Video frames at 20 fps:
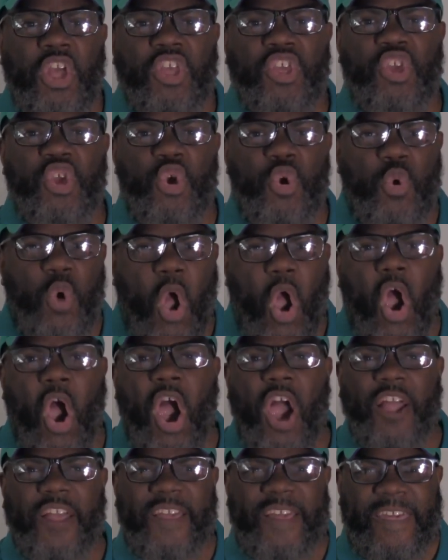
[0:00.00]
You
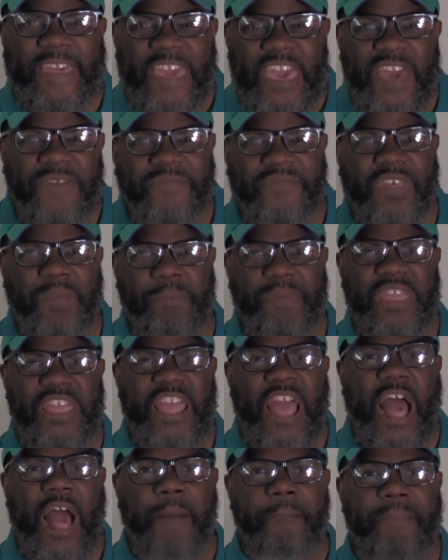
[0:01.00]
are gifted
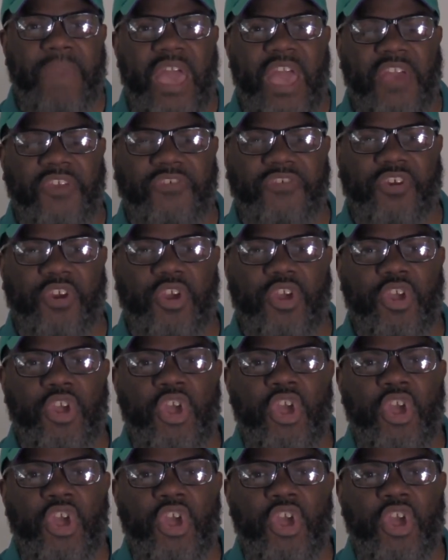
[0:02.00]
beyond measure.